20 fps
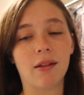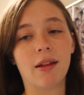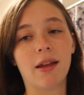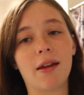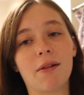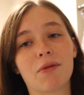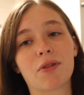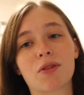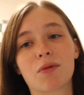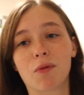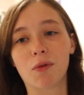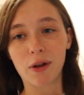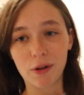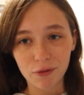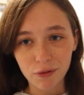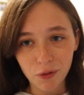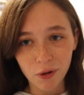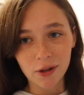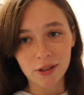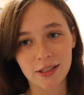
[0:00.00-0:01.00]
It was
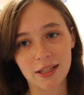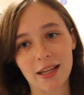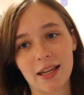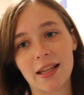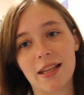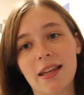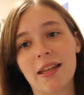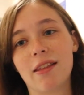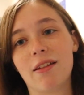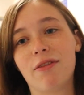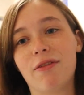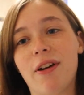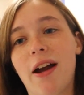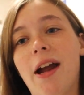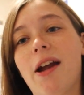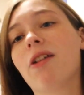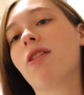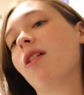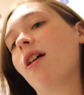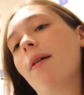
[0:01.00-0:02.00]
1:14, and the
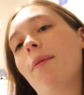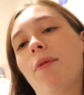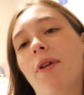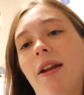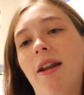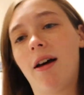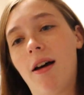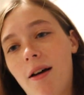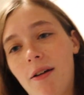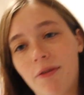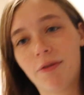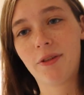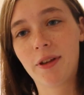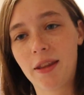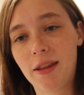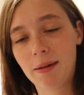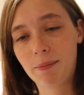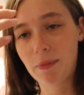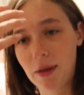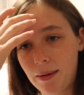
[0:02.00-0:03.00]
fire alarm went off,
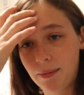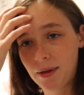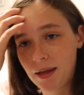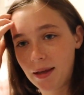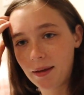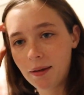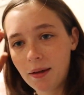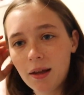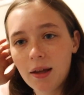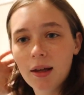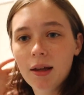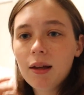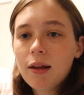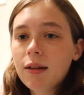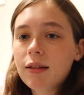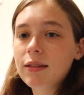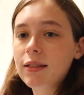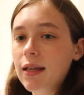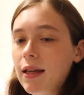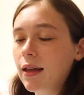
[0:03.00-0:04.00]
and then maybe
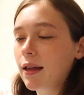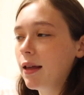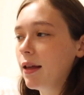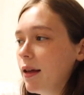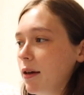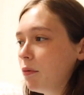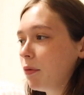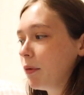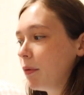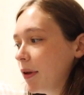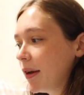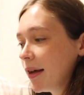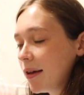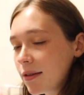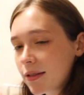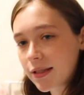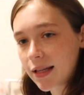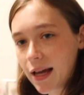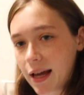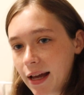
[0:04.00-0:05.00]
we went
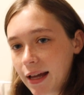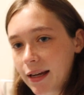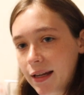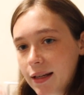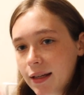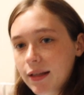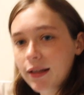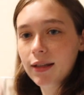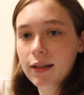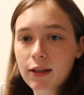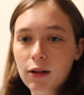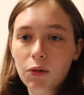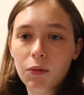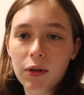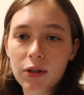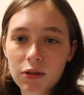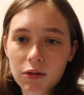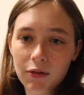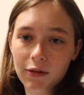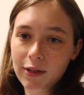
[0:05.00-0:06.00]
outside and no
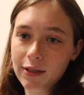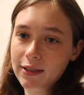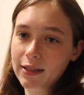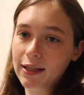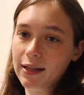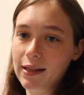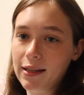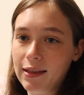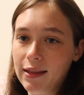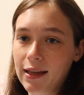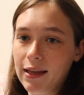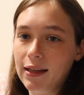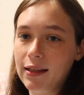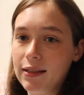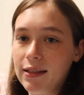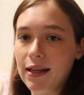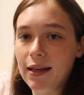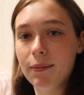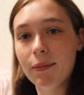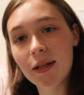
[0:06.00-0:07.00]
one told us
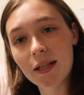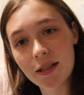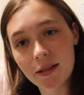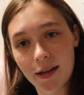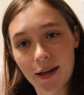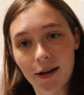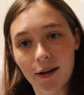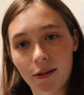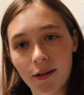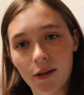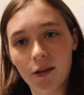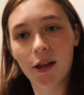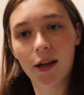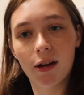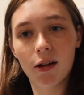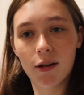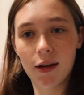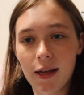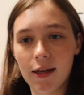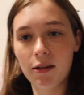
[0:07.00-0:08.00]
anything. 10 minutes later, they're
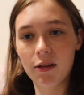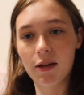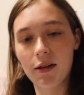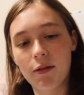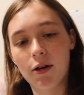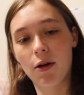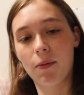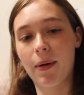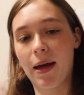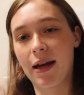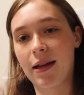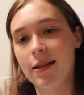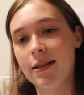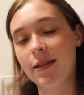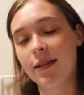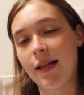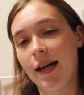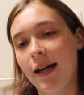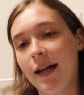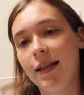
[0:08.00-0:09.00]
like, okay, you can go back
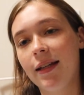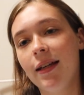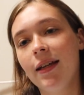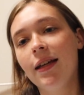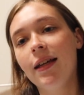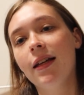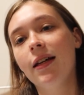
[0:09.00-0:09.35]
inside.